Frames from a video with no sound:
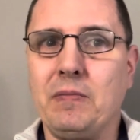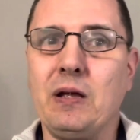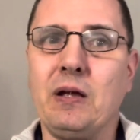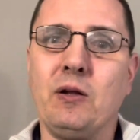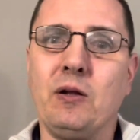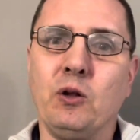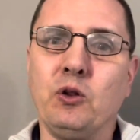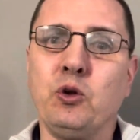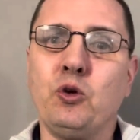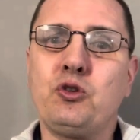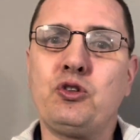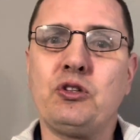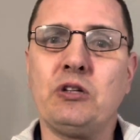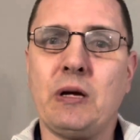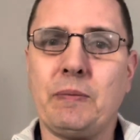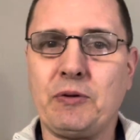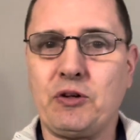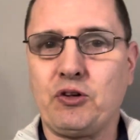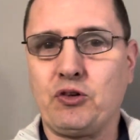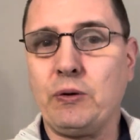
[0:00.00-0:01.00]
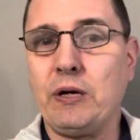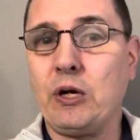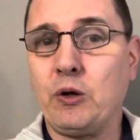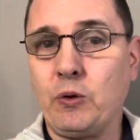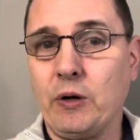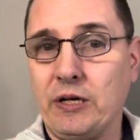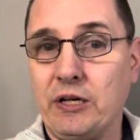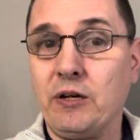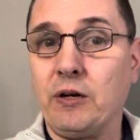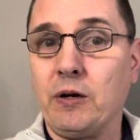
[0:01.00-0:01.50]
loosen up the screening
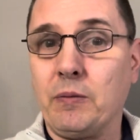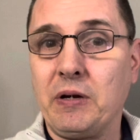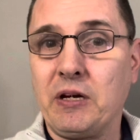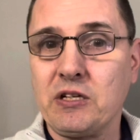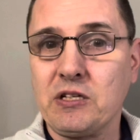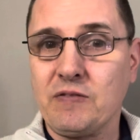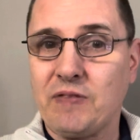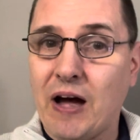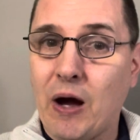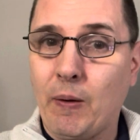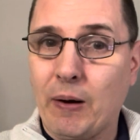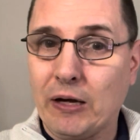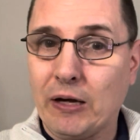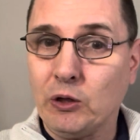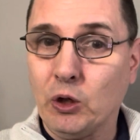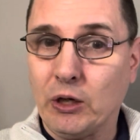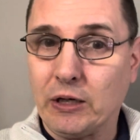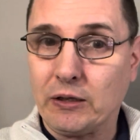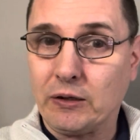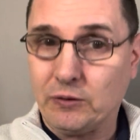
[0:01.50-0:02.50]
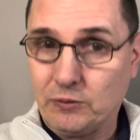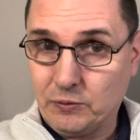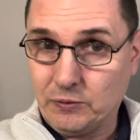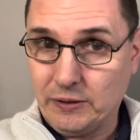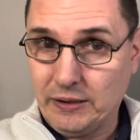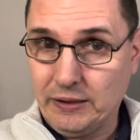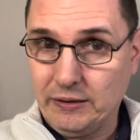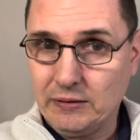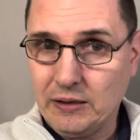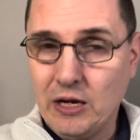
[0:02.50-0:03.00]
criteria because of how I look,
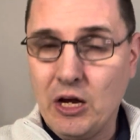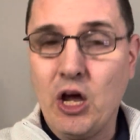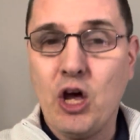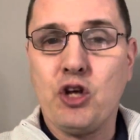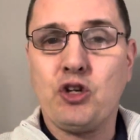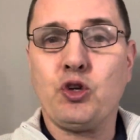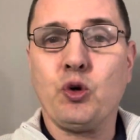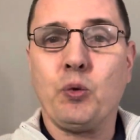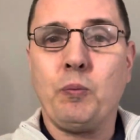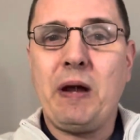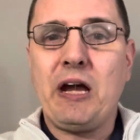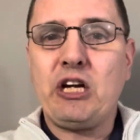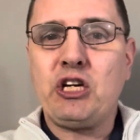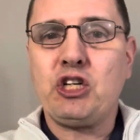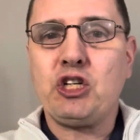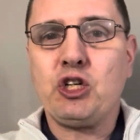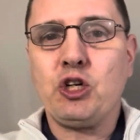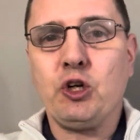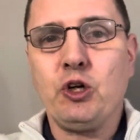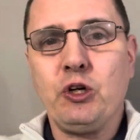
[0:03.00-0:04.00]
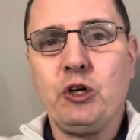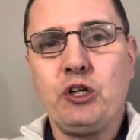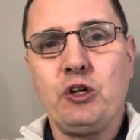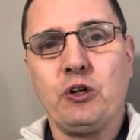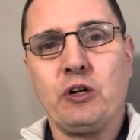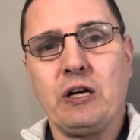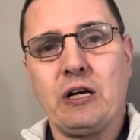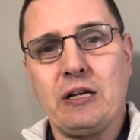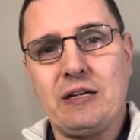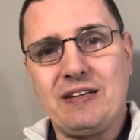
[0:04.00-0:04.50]
right? So make sure you're
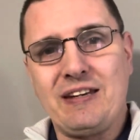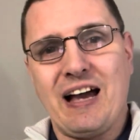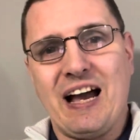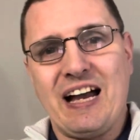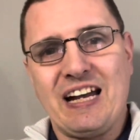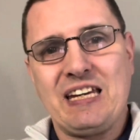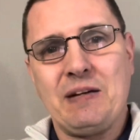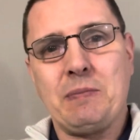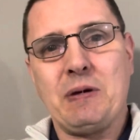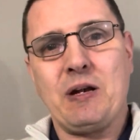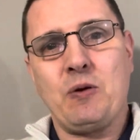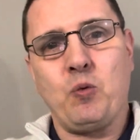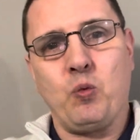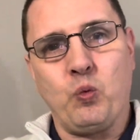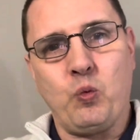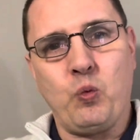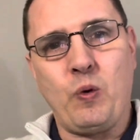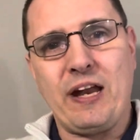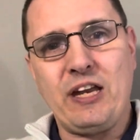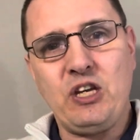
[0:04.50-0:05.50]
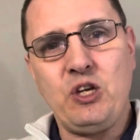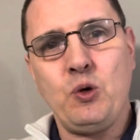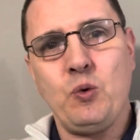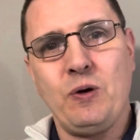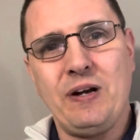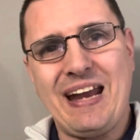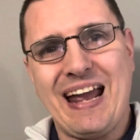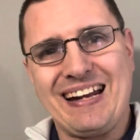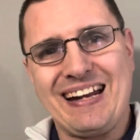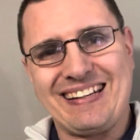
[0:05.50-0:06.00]
going to document when you
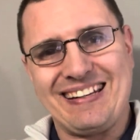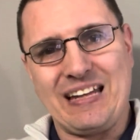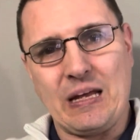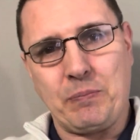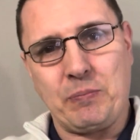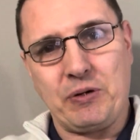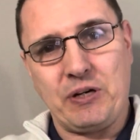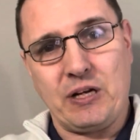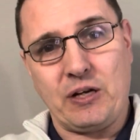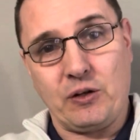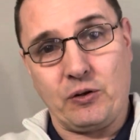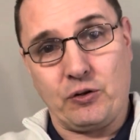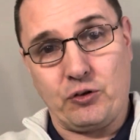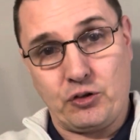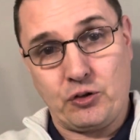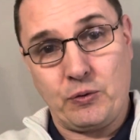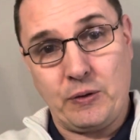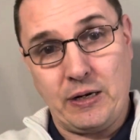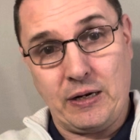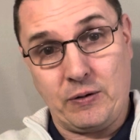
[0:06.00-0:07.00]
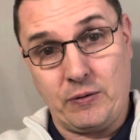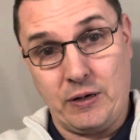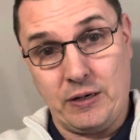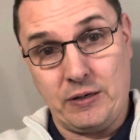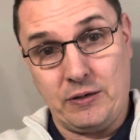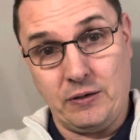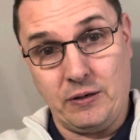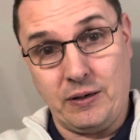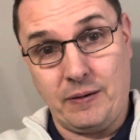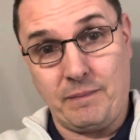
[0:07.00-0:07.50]
enacted that particular screening
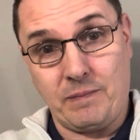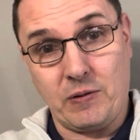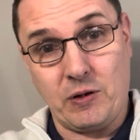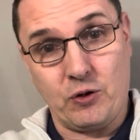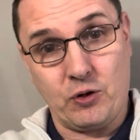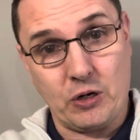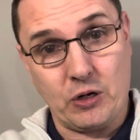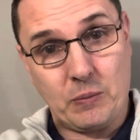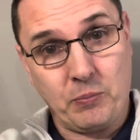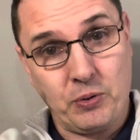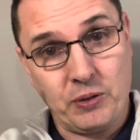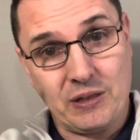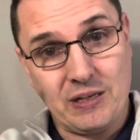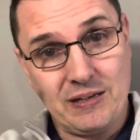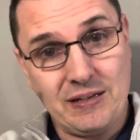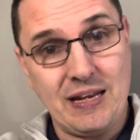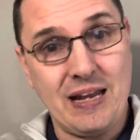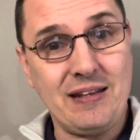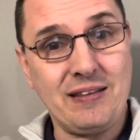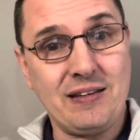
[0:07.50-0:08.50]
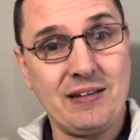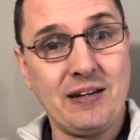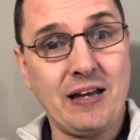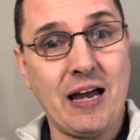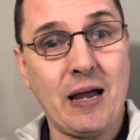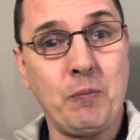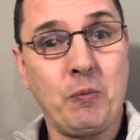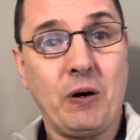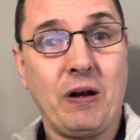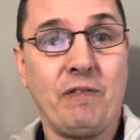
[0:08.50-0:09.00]
criteria. You're going to put the date and the
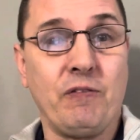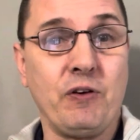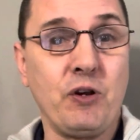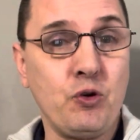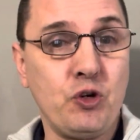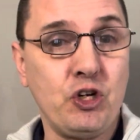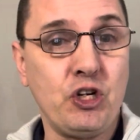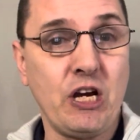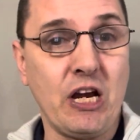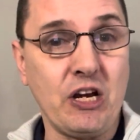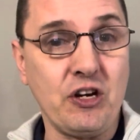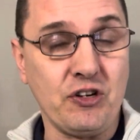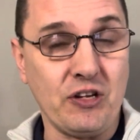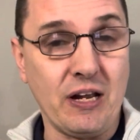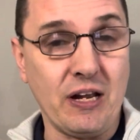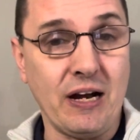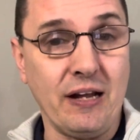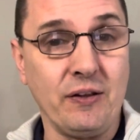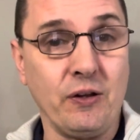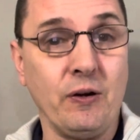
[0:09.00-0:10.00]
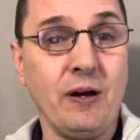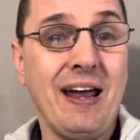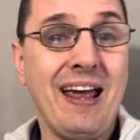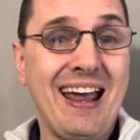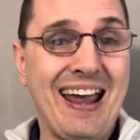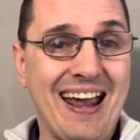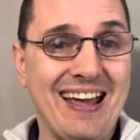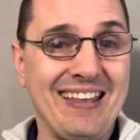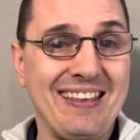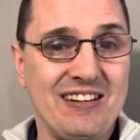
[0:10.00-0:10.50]
time whenever you change that on there,
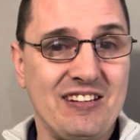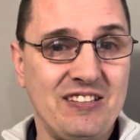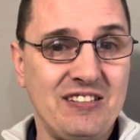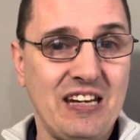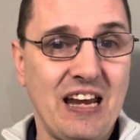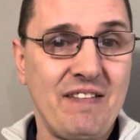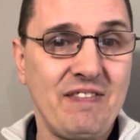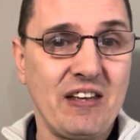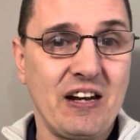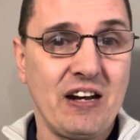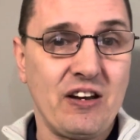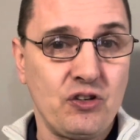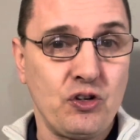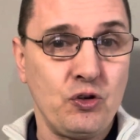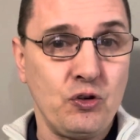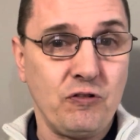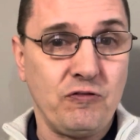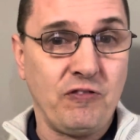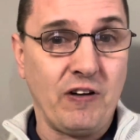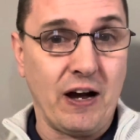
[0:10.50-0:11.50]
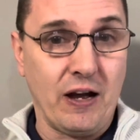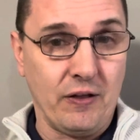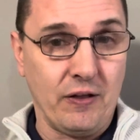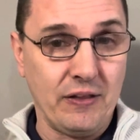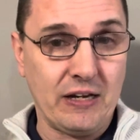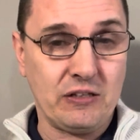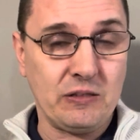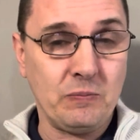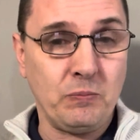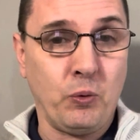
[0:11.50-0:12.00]
and then save that as a new file.
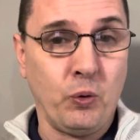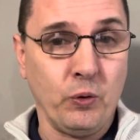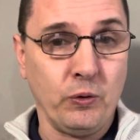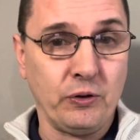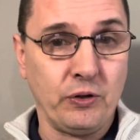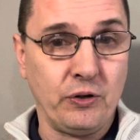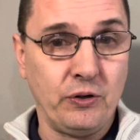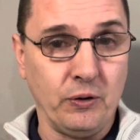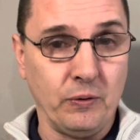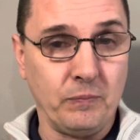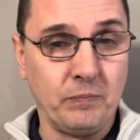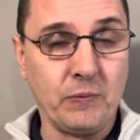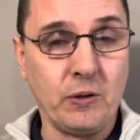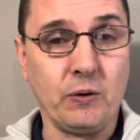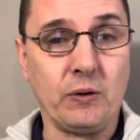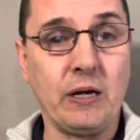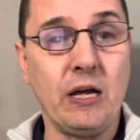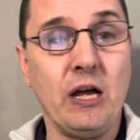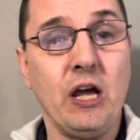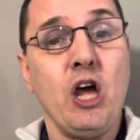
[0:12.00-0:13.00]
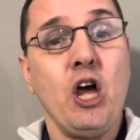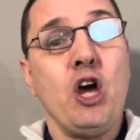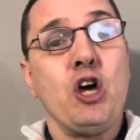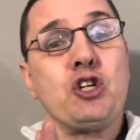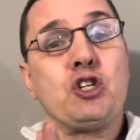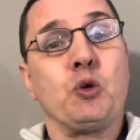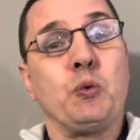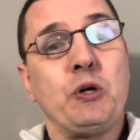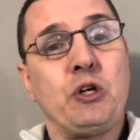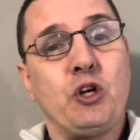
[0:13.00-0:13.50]
That's important to do, okay?
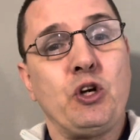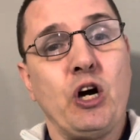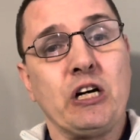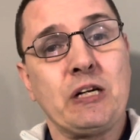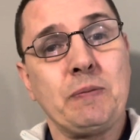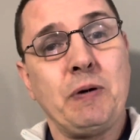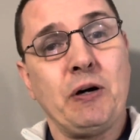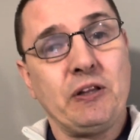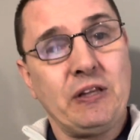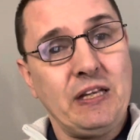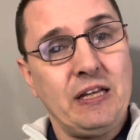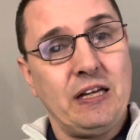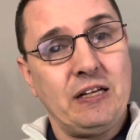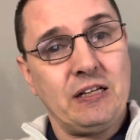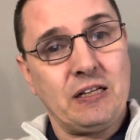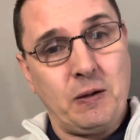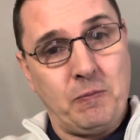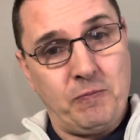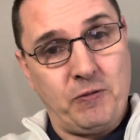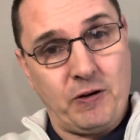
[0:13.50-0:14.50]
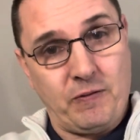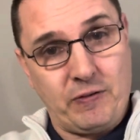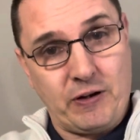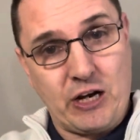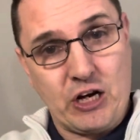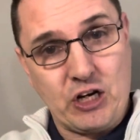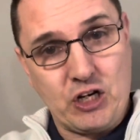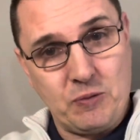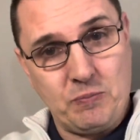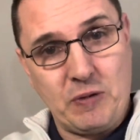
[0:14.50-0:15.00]
So we talked about the income
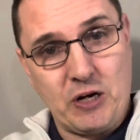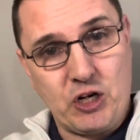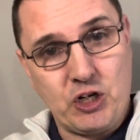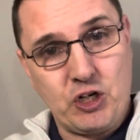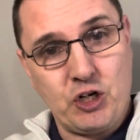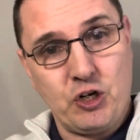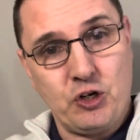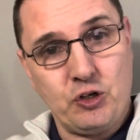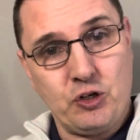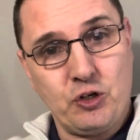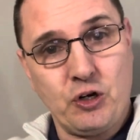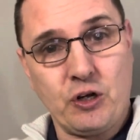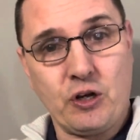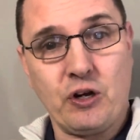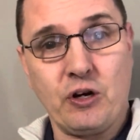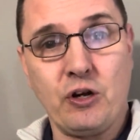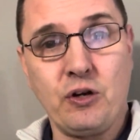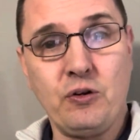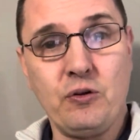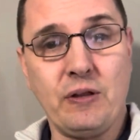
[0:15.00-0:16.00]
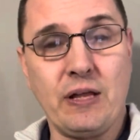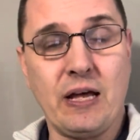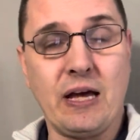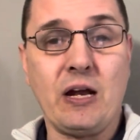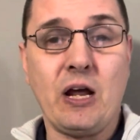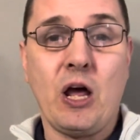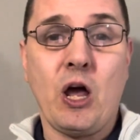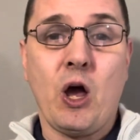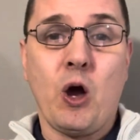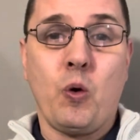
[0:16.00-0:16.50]
verification. Make sure you're going to do that.
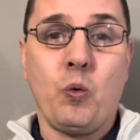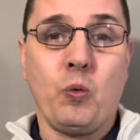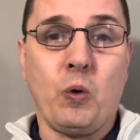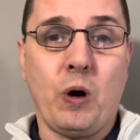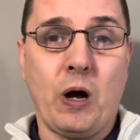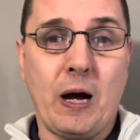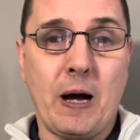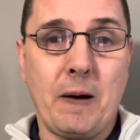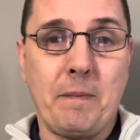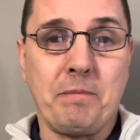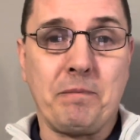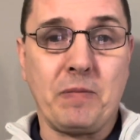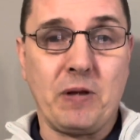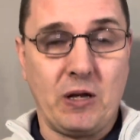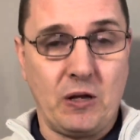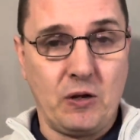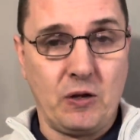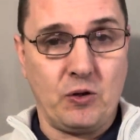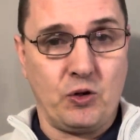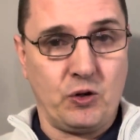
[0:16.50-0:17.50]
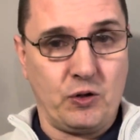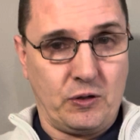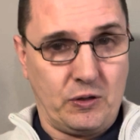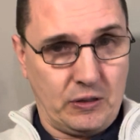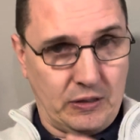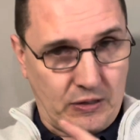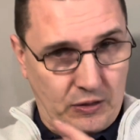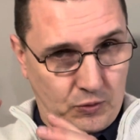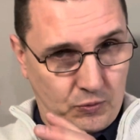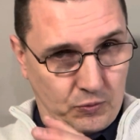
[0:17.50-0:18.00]

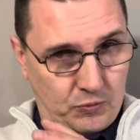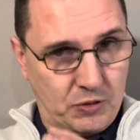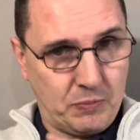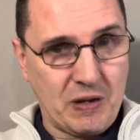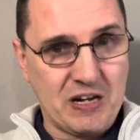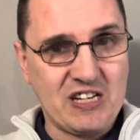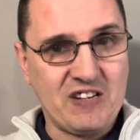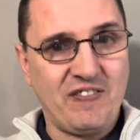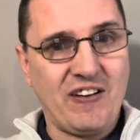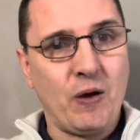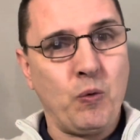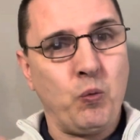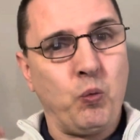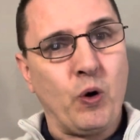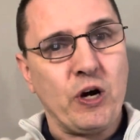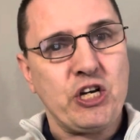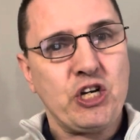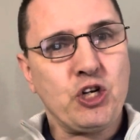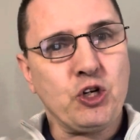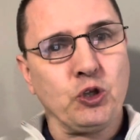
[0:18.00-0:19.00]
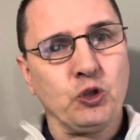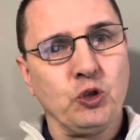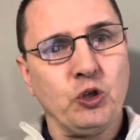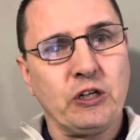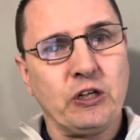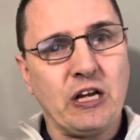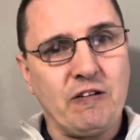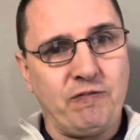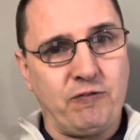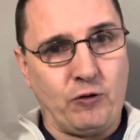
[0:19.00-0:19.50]
You specify what you're
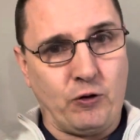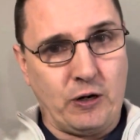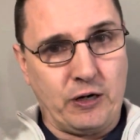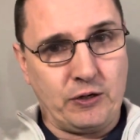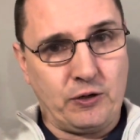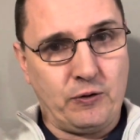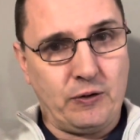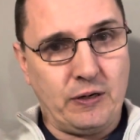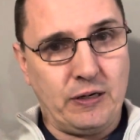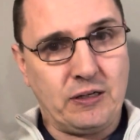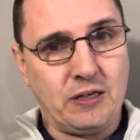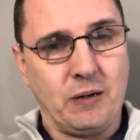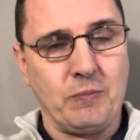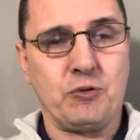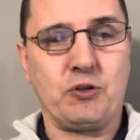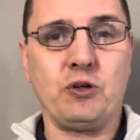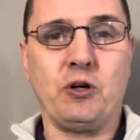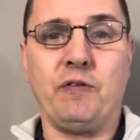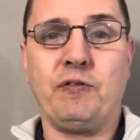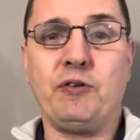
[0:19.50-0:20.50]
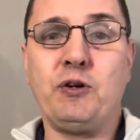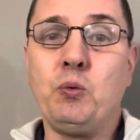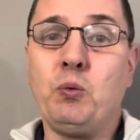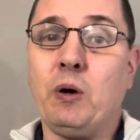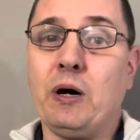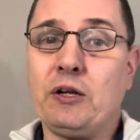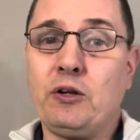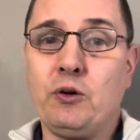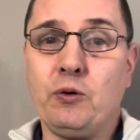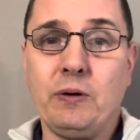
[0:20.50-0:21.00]
looking for on your income. So if you
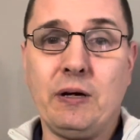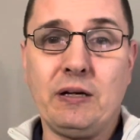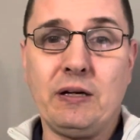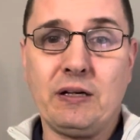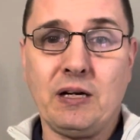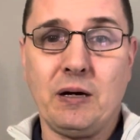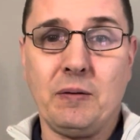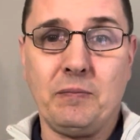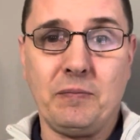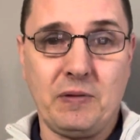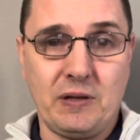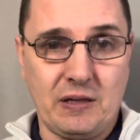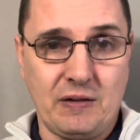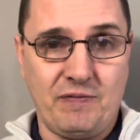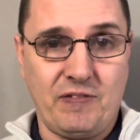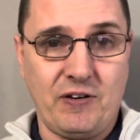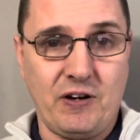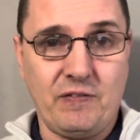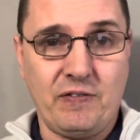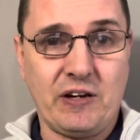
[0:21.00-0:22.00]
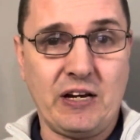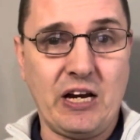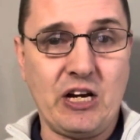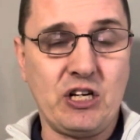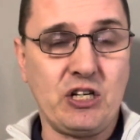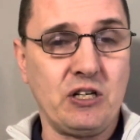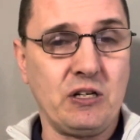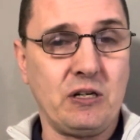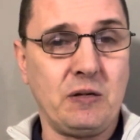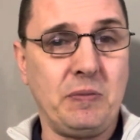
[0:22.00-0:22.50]
want your income
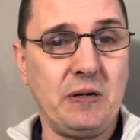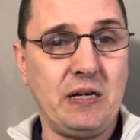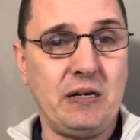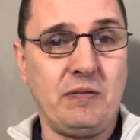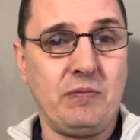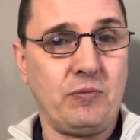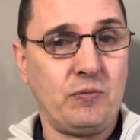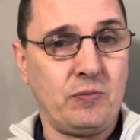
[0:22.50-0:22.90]
verification to be